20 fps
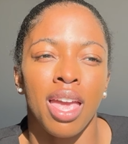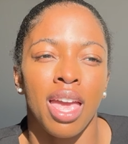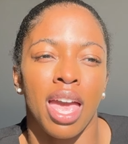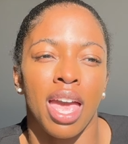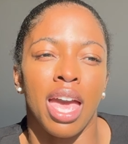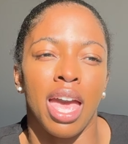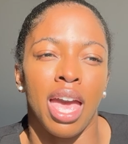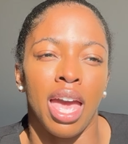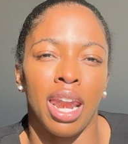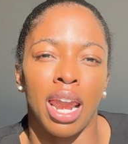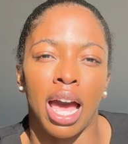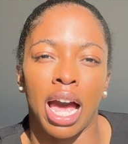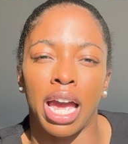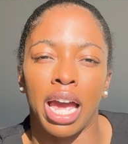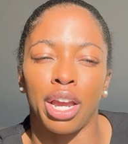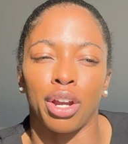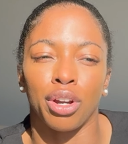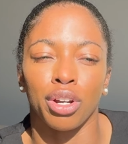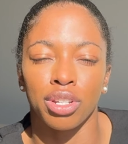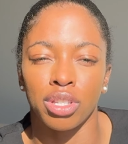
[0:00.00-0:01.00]
and I
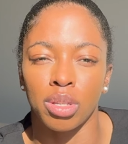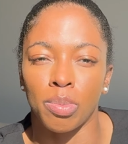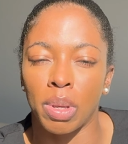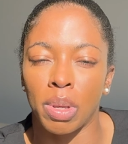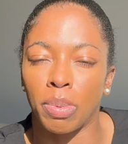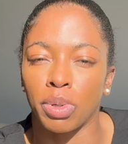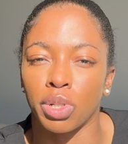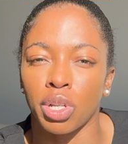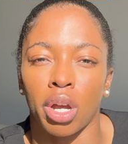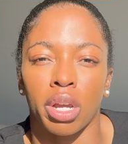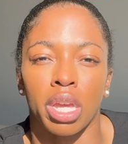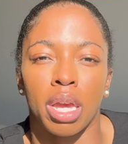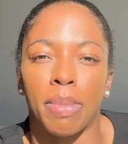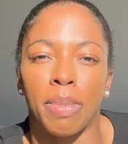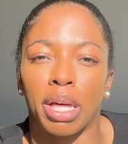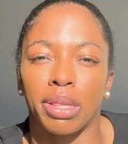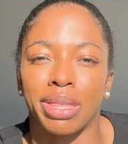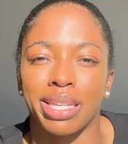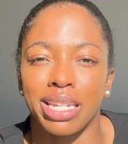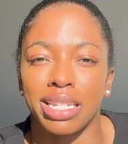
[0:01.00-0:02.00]
heard some people talking
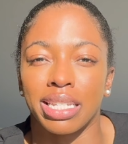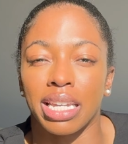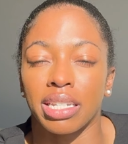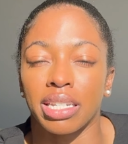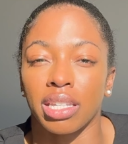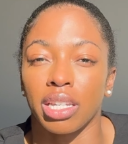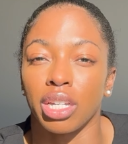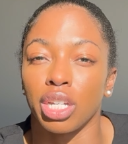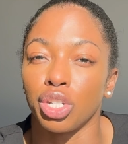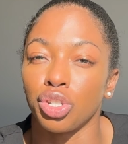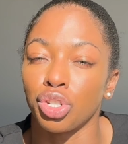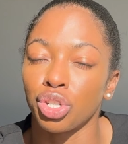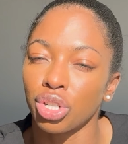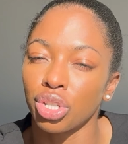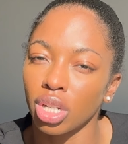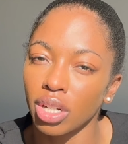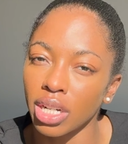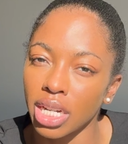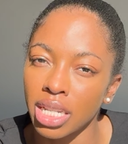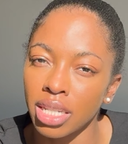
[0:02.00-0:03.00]
about the Tesla
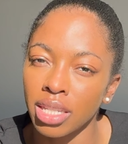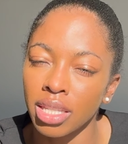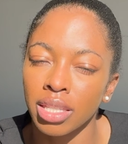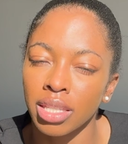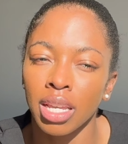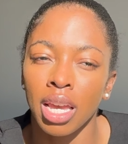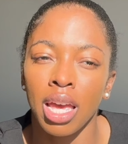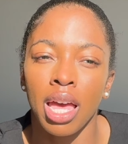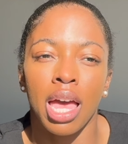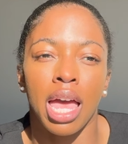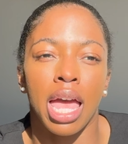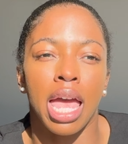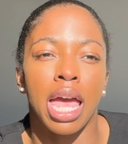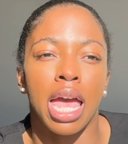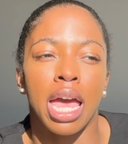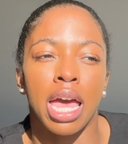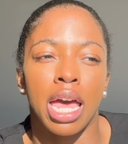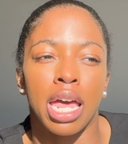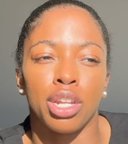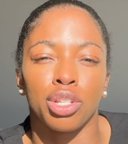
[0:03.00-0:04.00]
insurance,
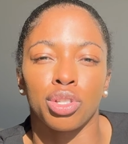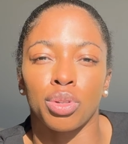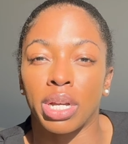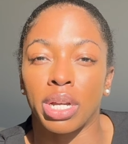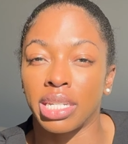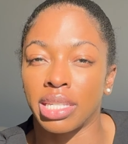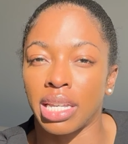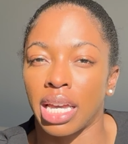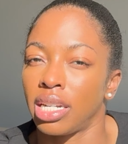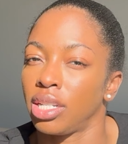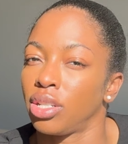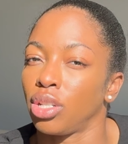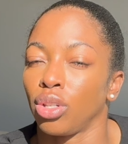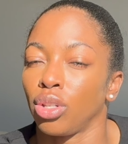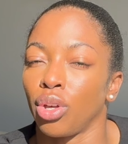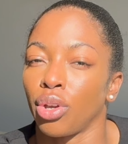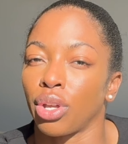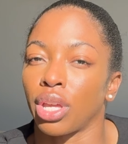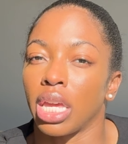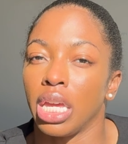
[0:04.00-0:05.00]
and so I decided to
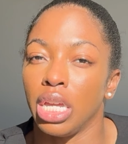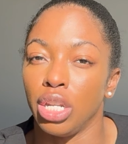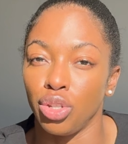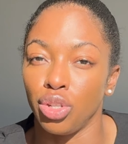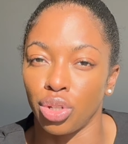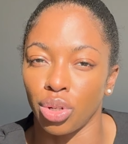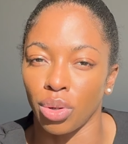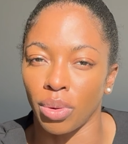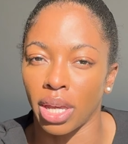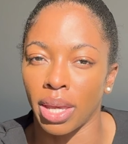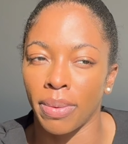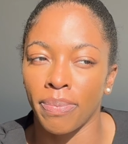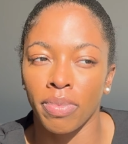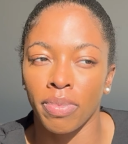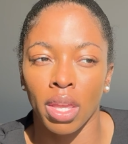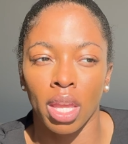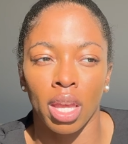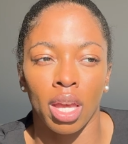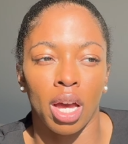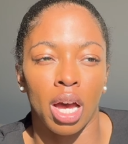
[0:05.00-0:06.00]
look into it.
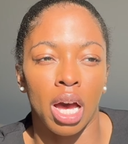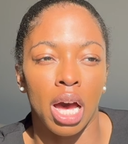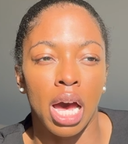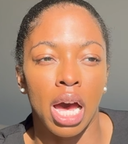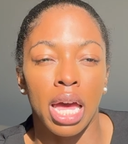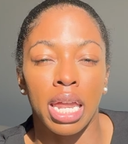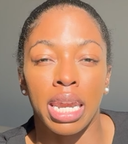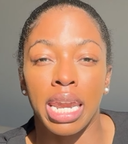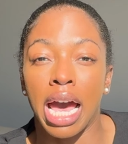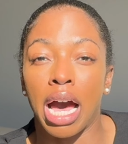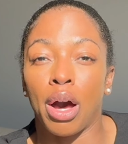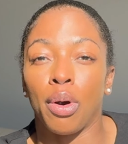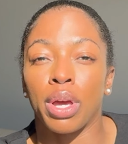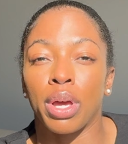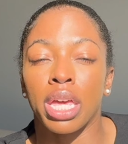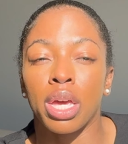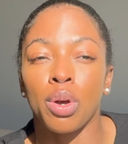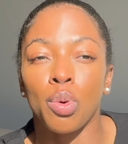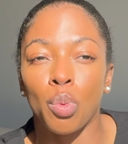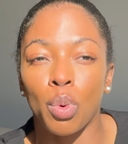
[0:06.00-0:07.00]
Now,
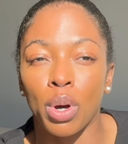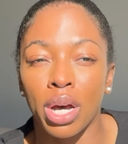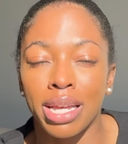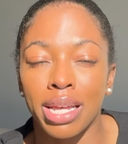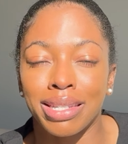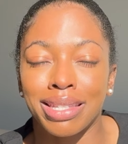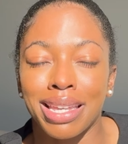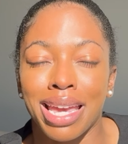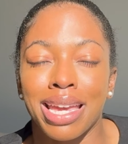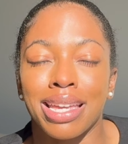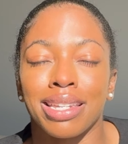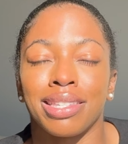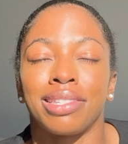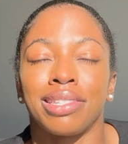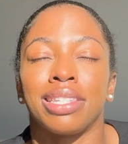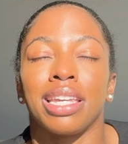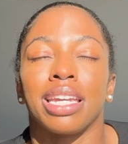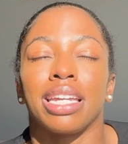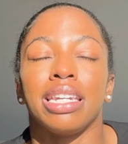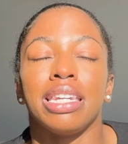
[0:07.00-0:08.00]
it was a
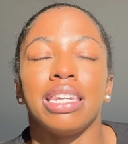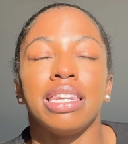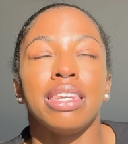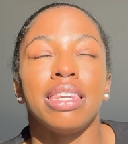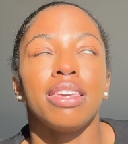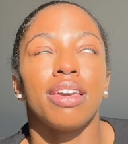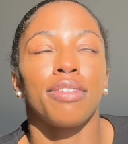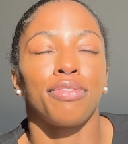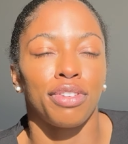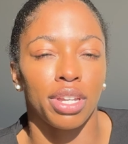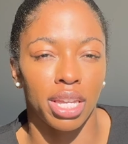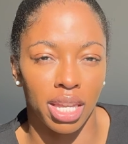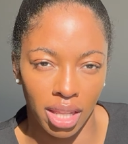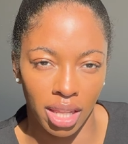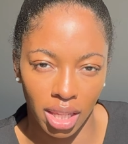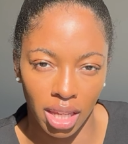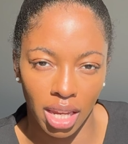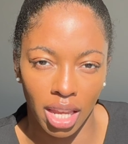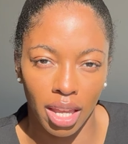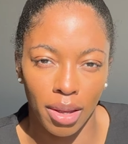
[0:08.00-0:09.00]

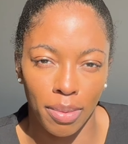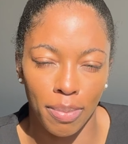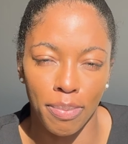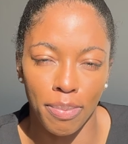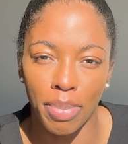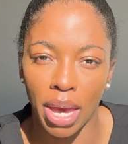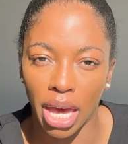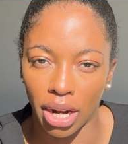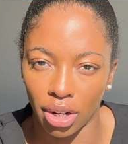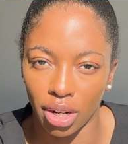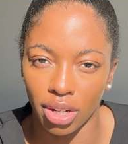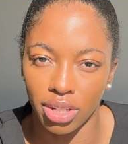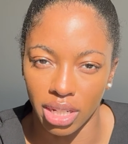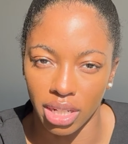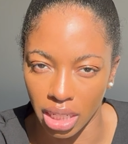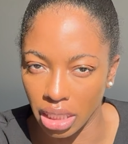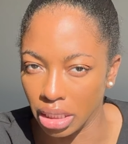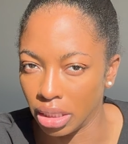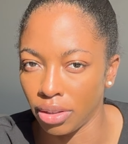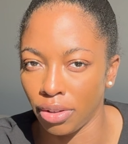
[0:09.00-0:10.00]
significantly better
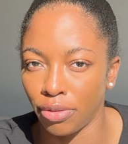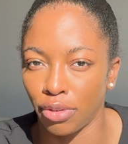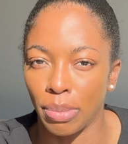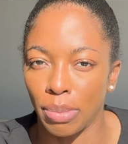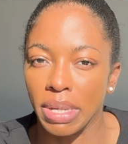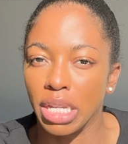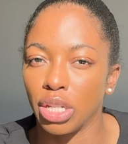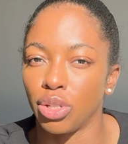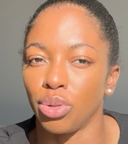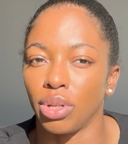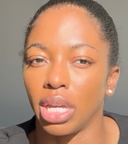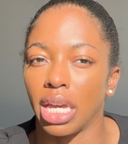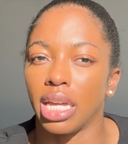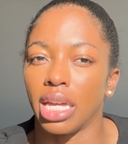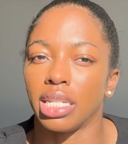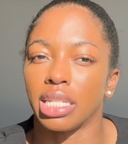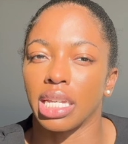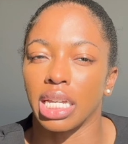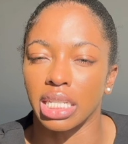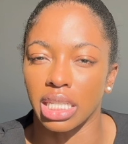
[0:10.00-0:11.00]
deal for me to get
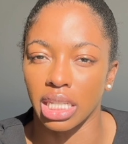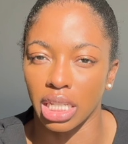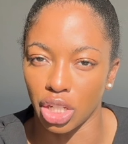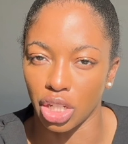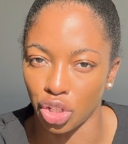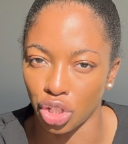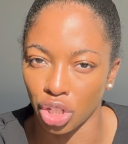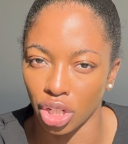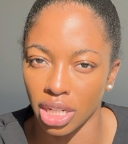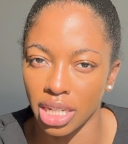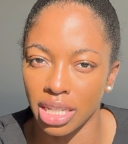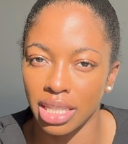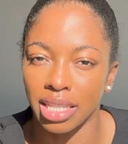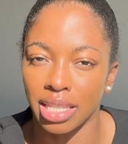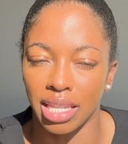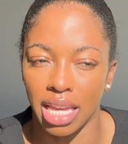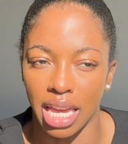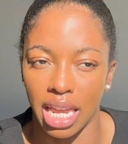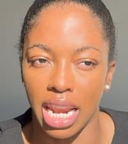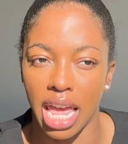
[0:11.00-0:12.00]
Tesla insurance
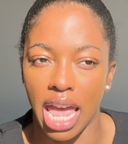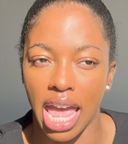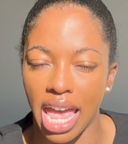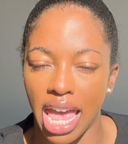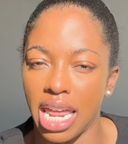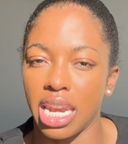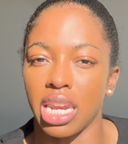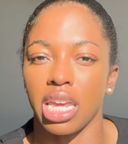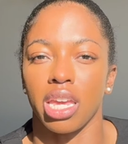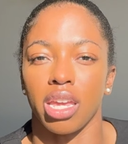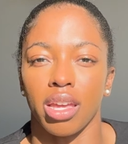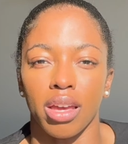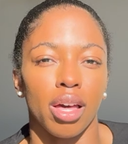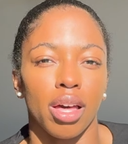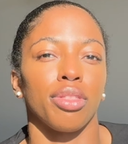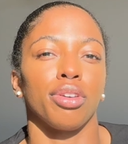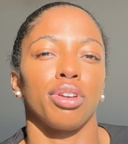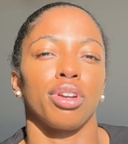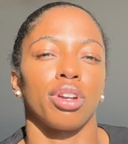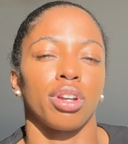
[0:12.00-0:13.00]
than any
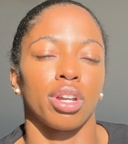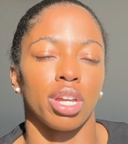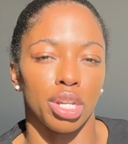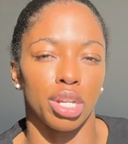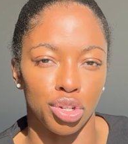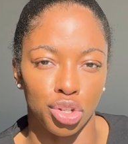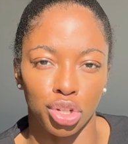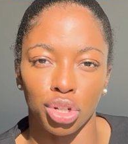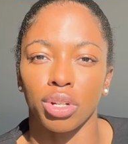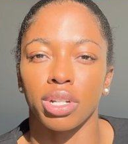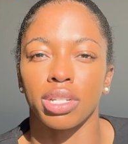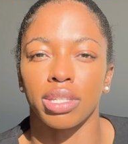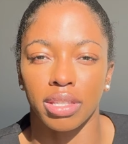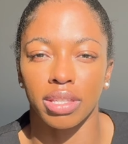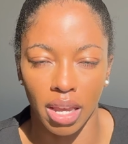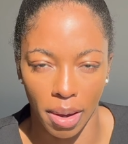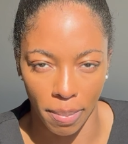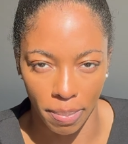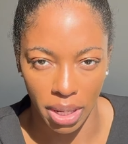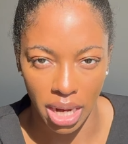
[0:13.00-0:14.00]
other insurance
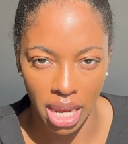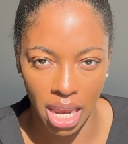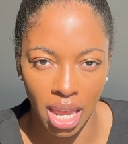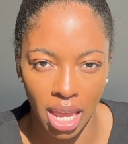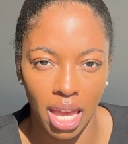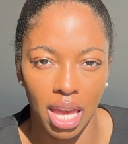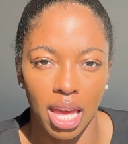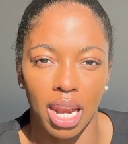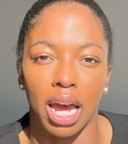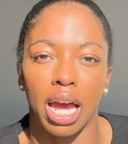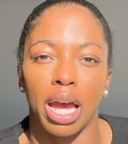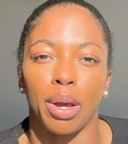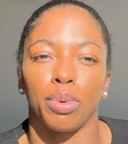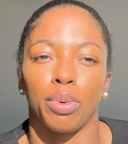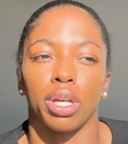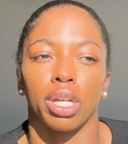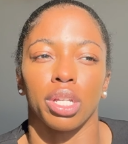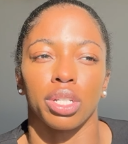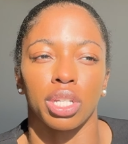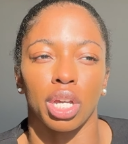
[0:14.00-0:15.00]
company, and I
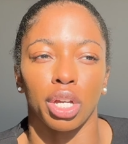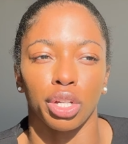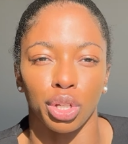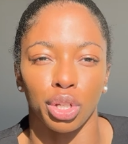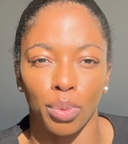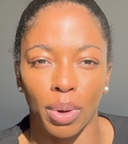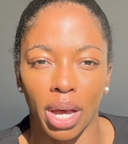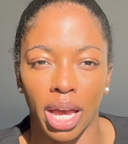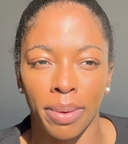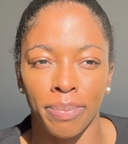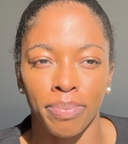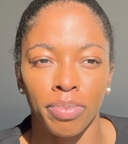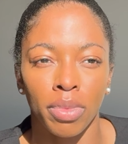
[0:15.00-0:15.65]
will tell you why.